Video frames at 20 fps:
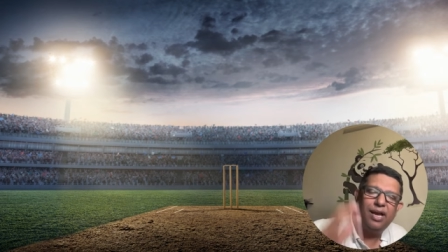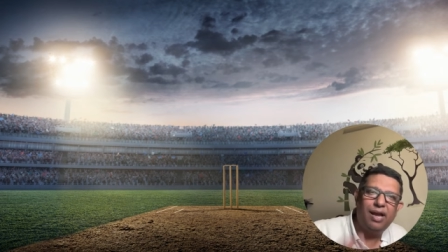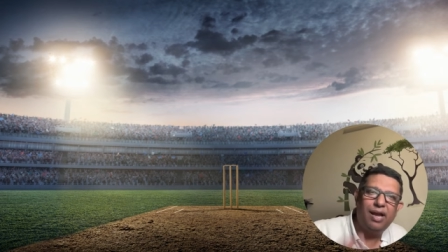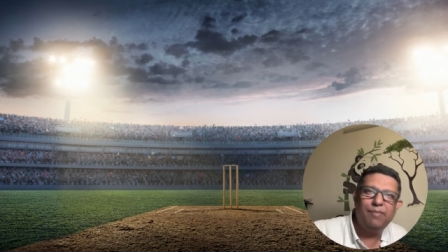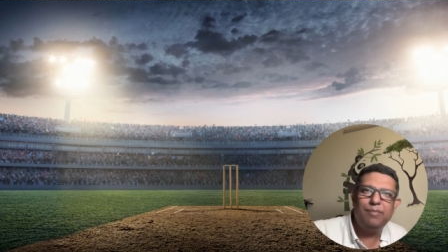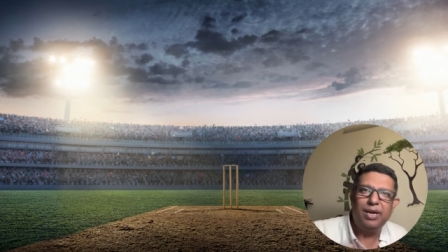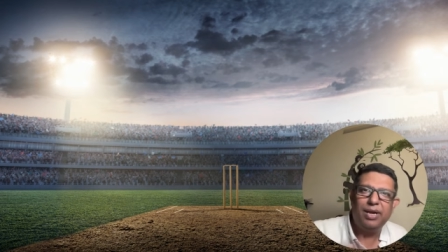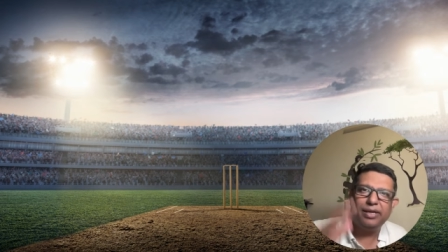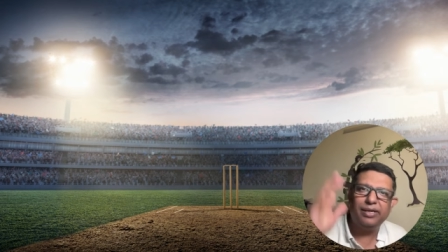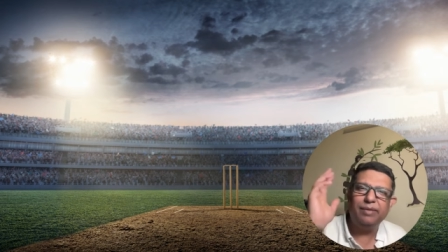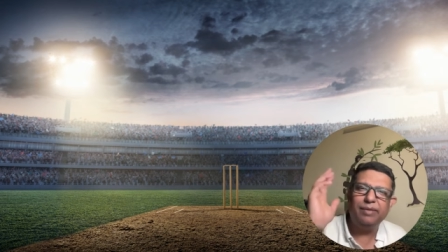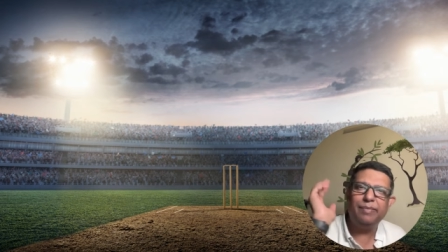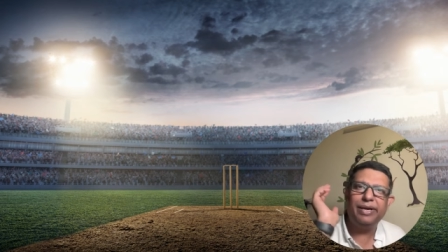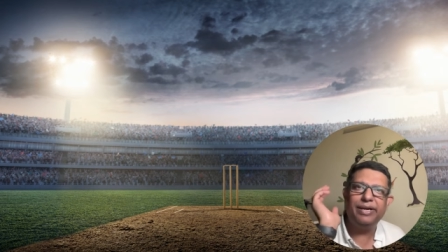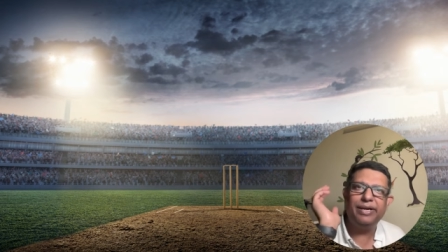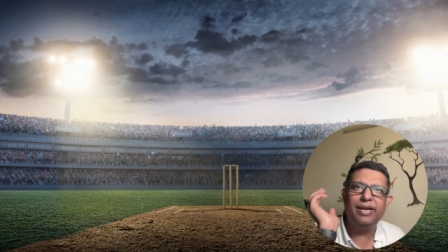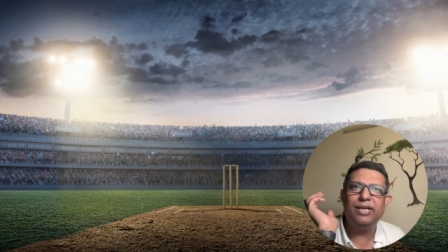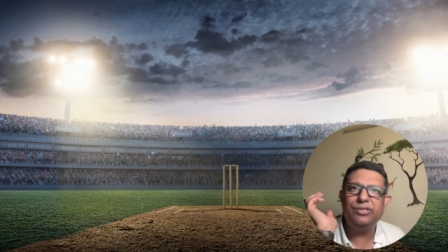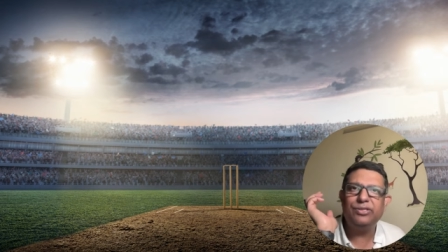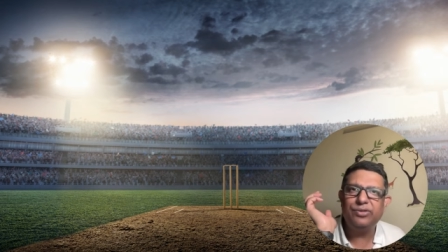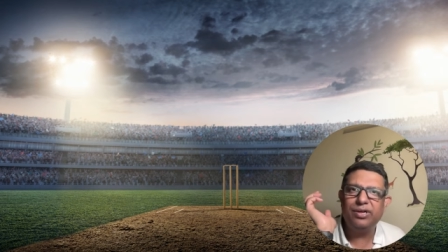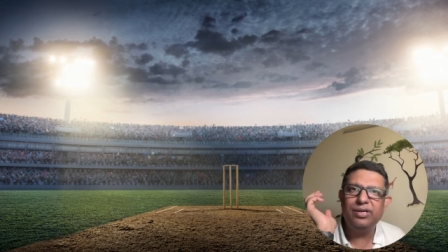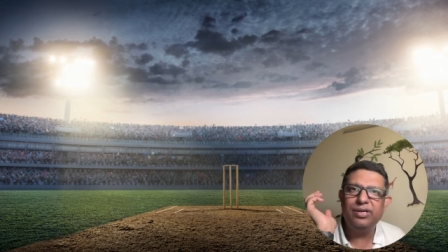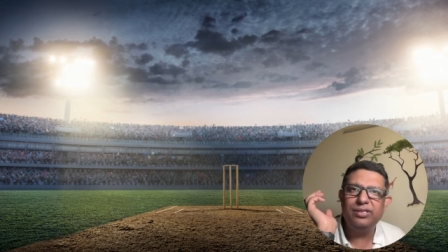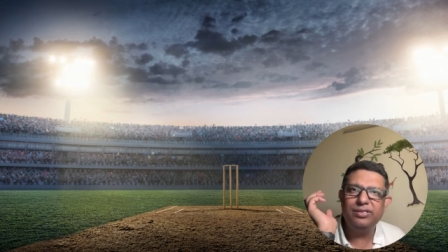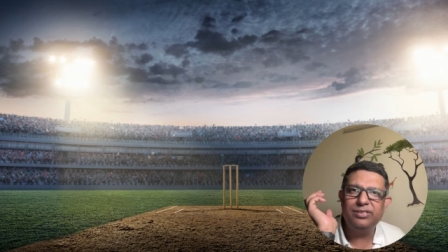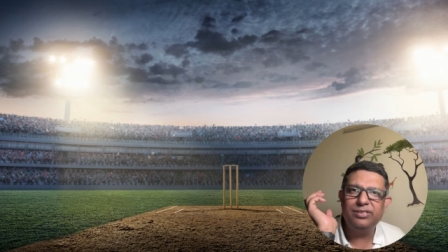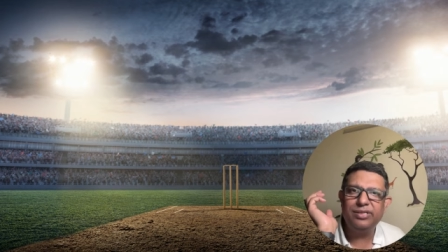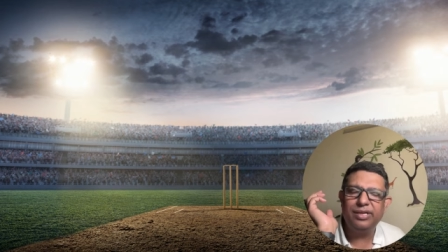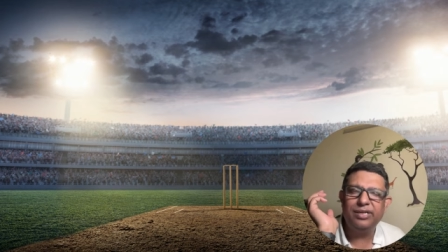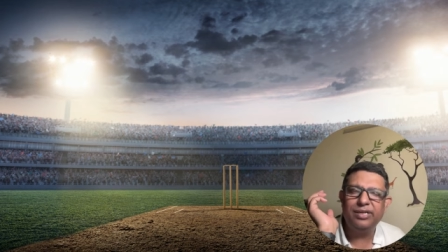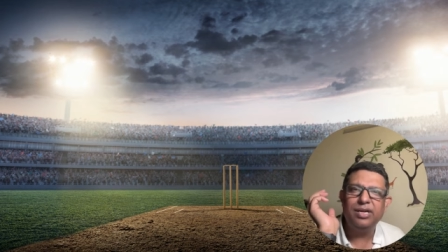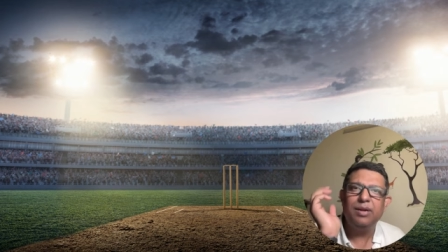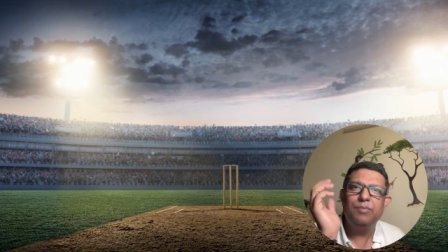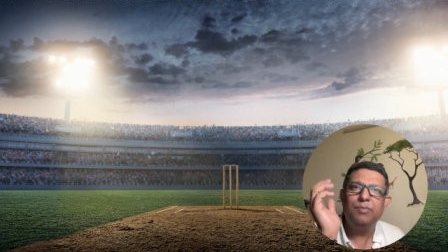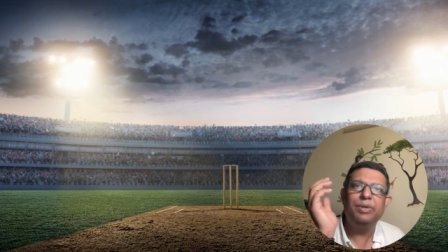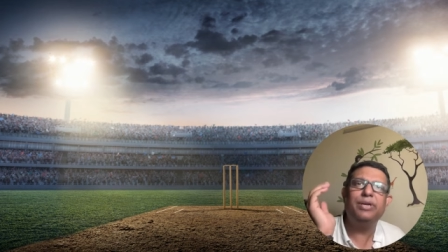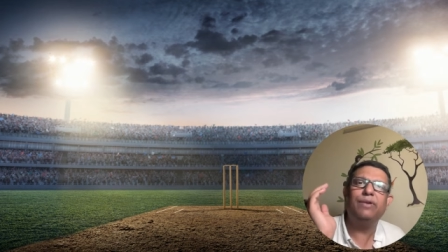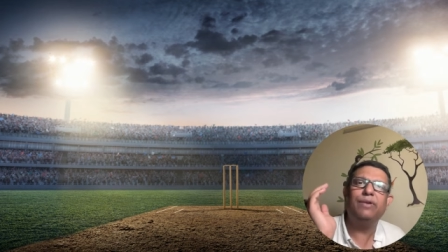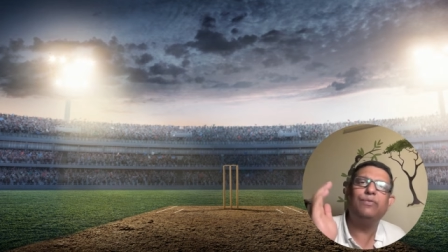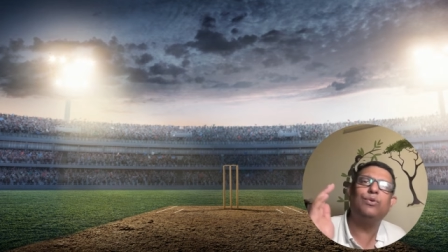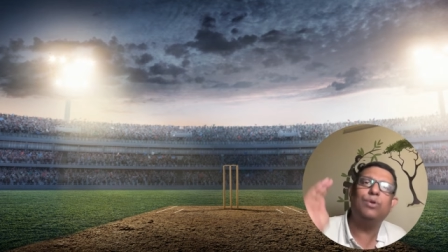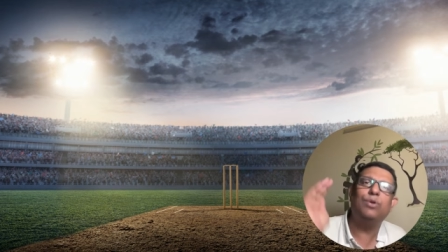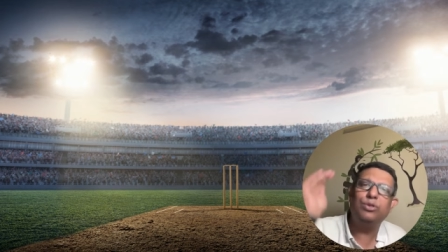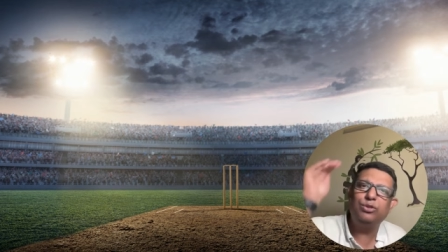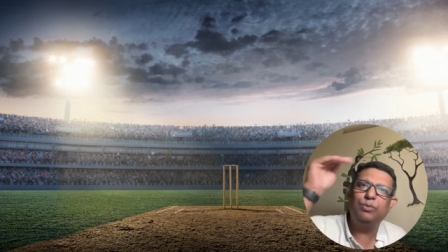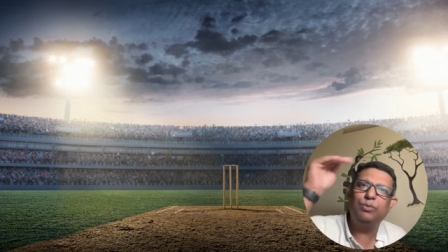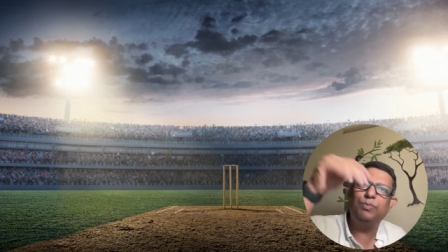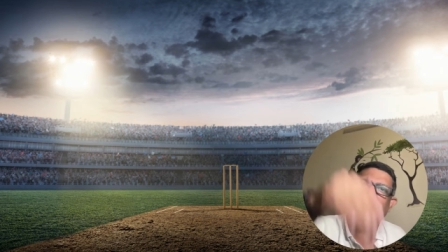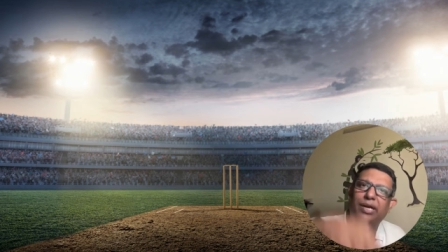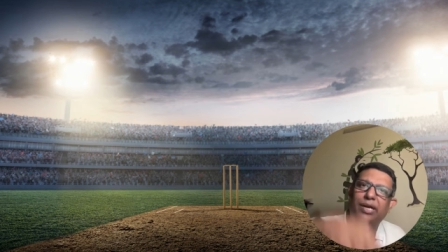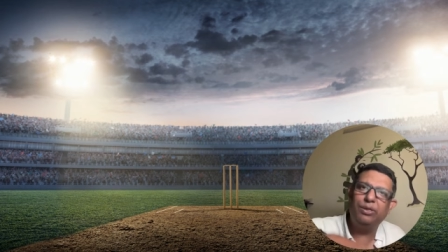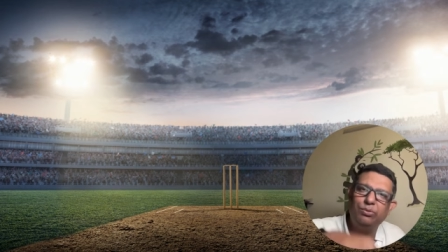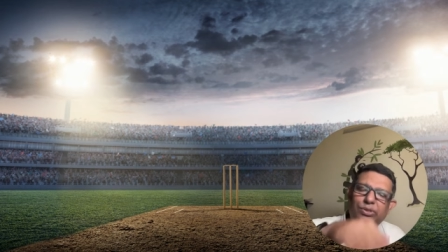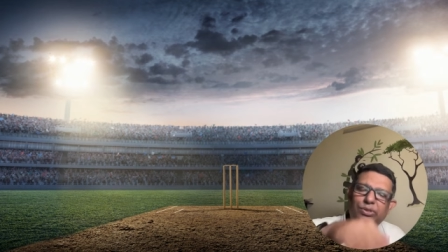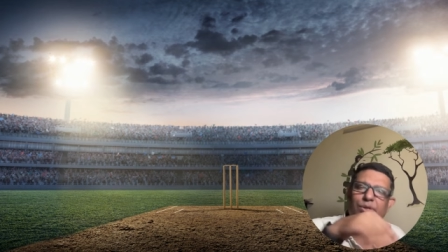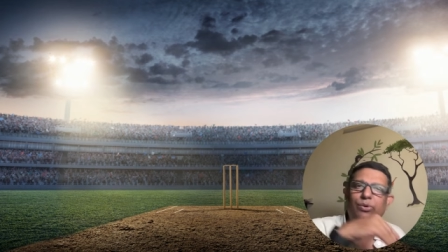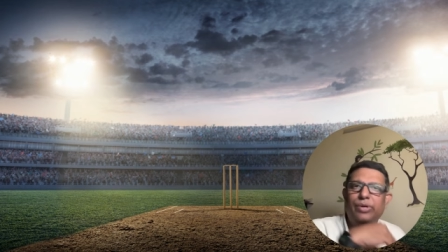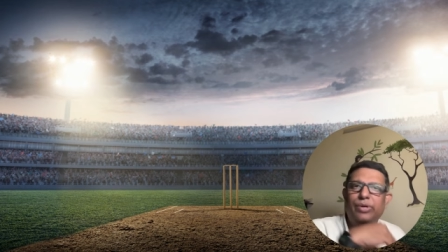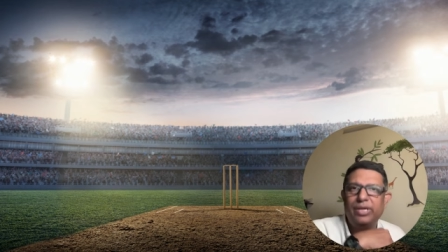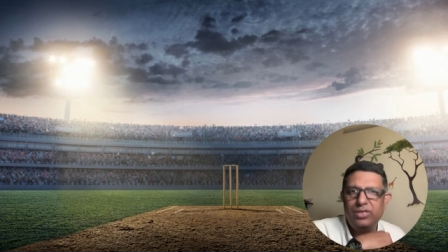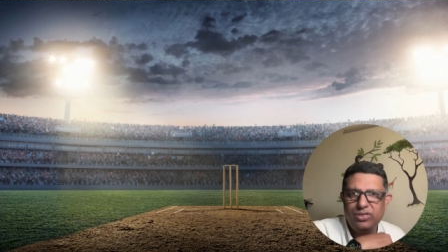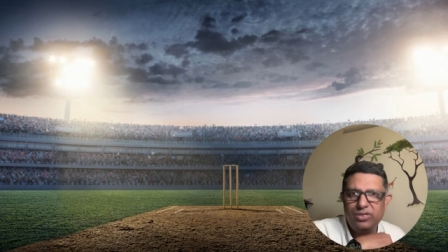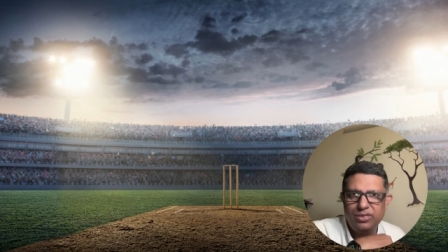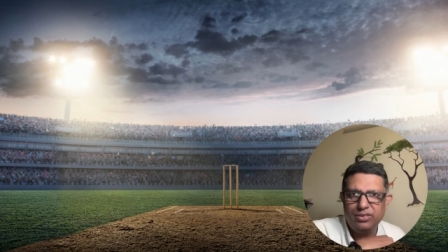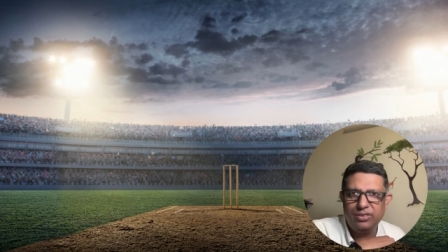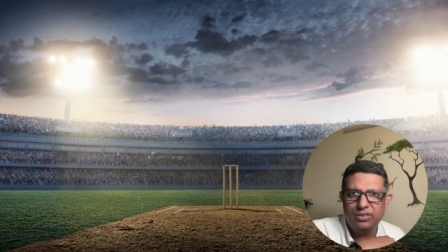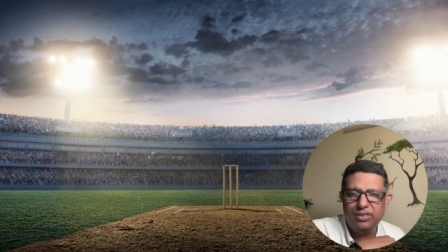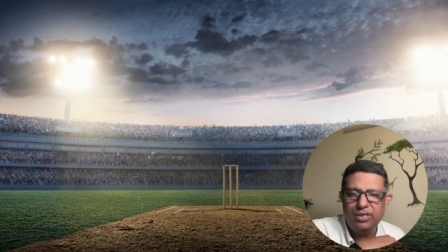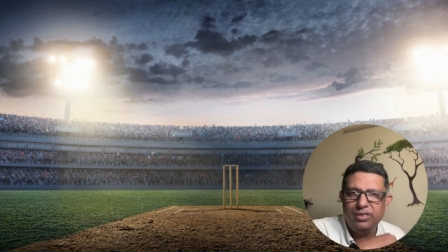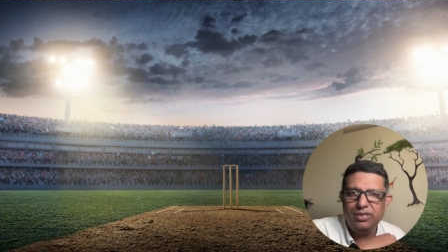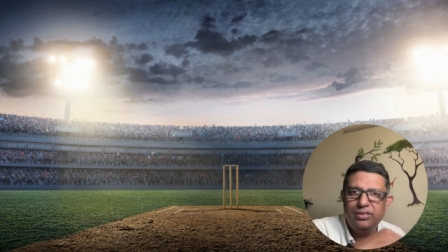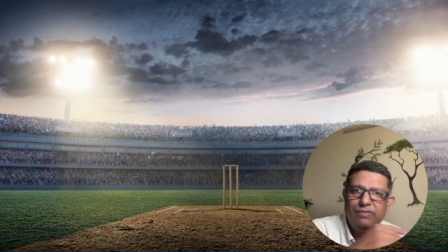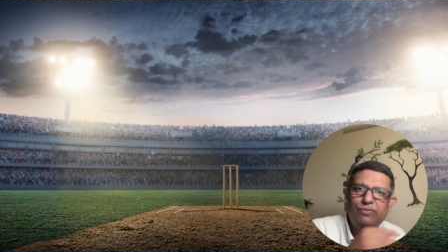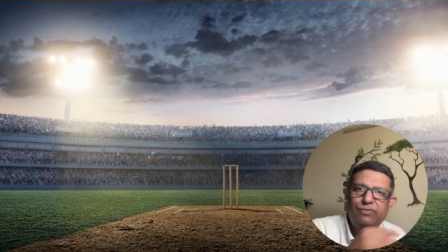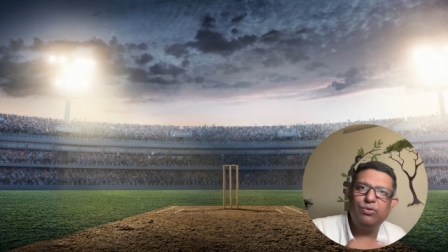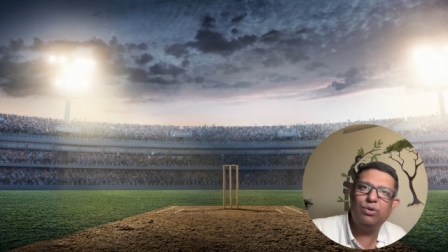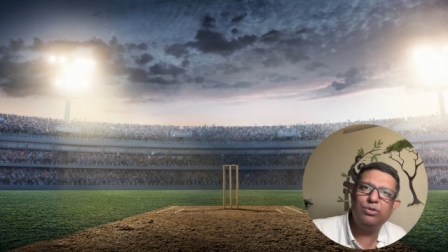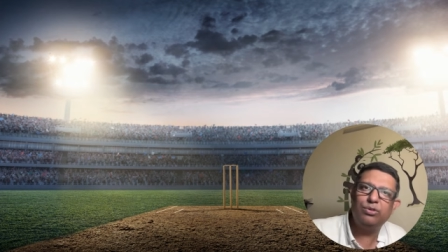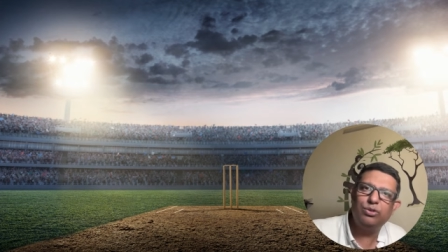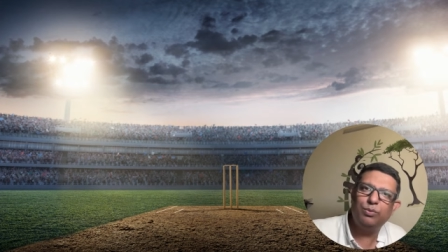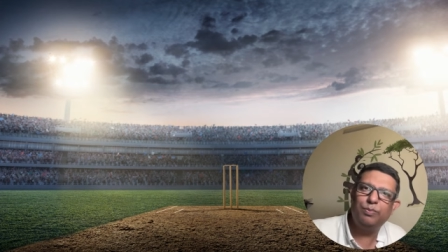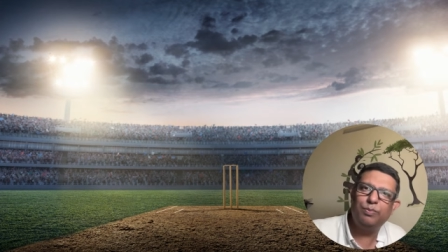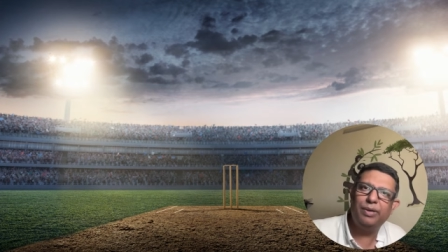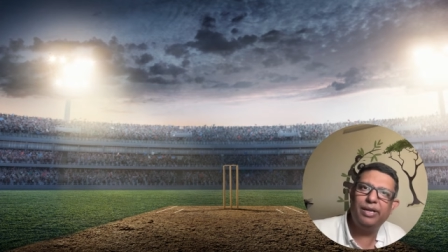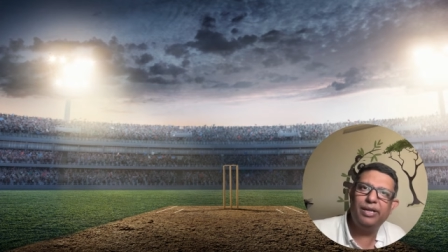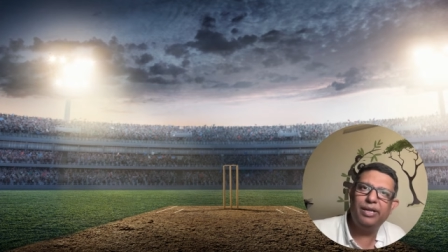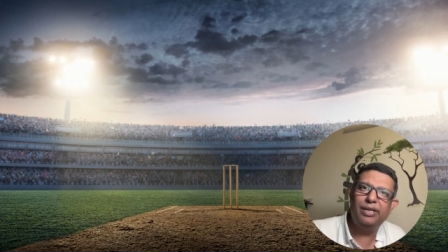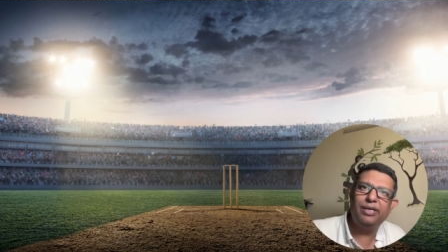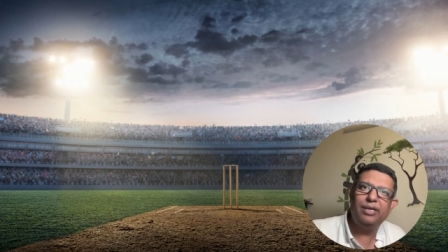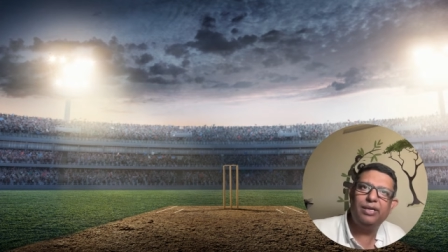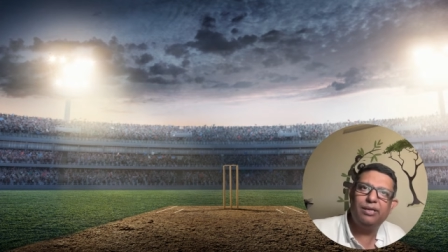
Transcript: i'm backing my natural instinct but you have to also play to the occasion you have to also play